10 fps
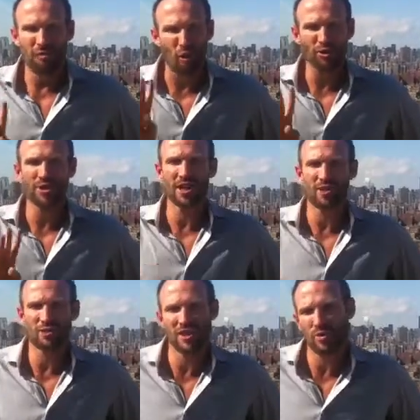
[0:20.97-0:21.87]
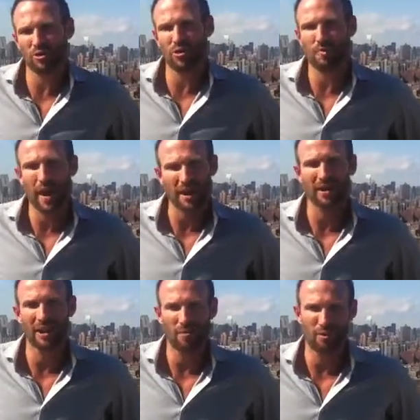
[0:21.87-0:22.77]
4 secrets that will
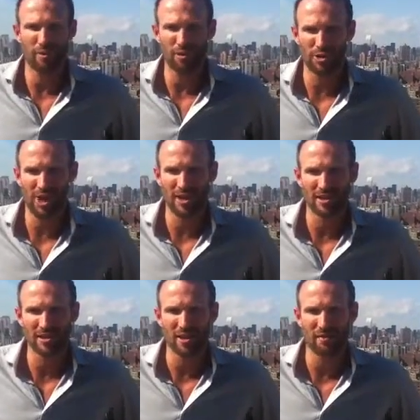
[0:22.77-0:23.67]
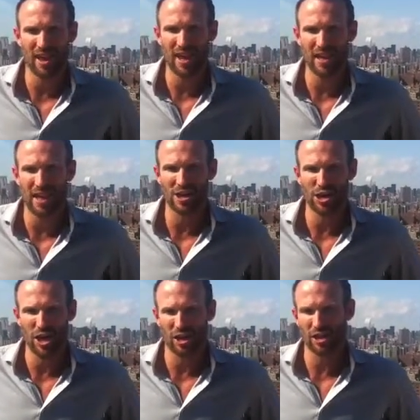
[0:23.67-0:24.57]
dramatically improve your chances of landing a
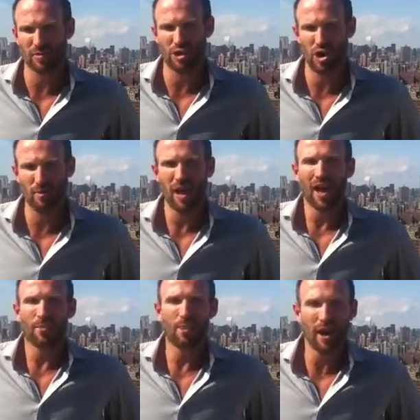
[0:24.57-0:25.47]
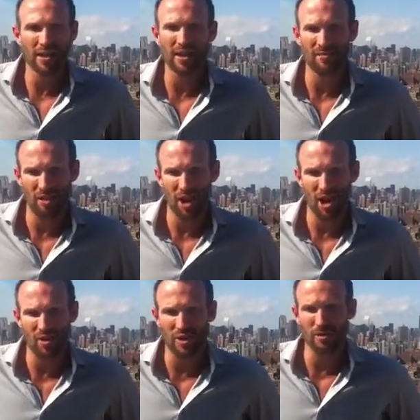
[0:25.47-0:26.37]
journalism job, plus a
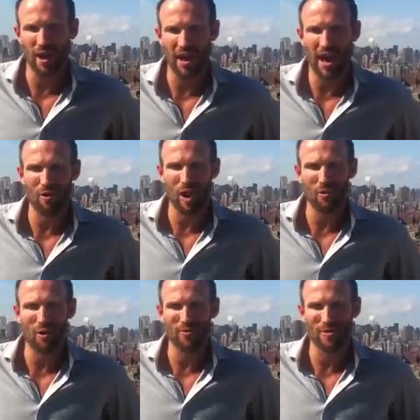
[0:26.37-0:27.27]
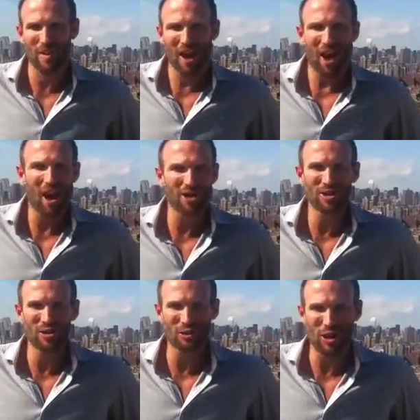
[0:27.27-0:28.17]
video explaining how I went from high
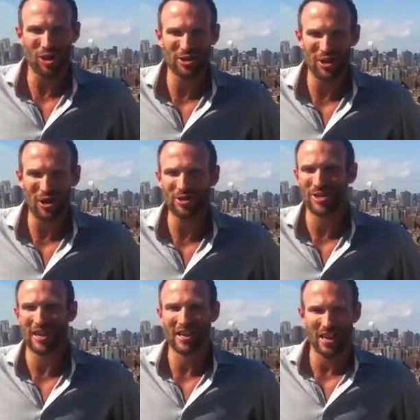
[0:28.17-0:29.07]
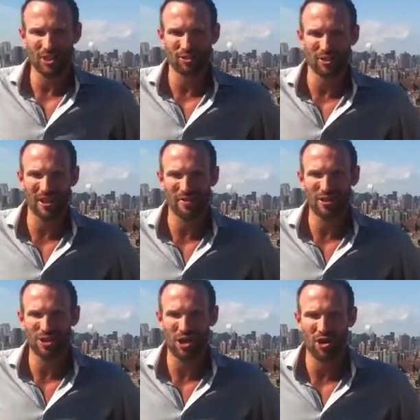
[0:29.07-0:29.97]
school nerd to hosting a national
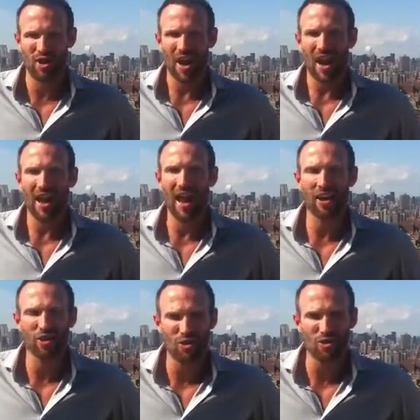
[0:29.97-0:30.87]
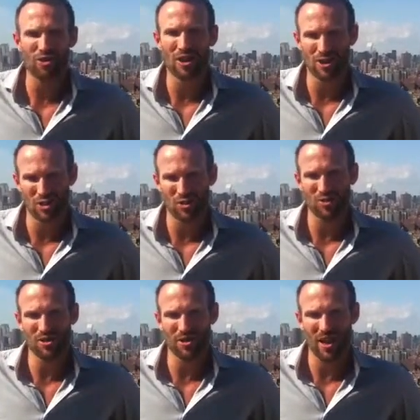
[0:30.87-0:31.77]
TV show and how you can
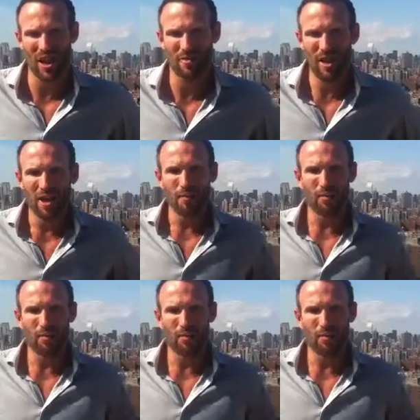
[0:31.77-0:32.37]
do the same.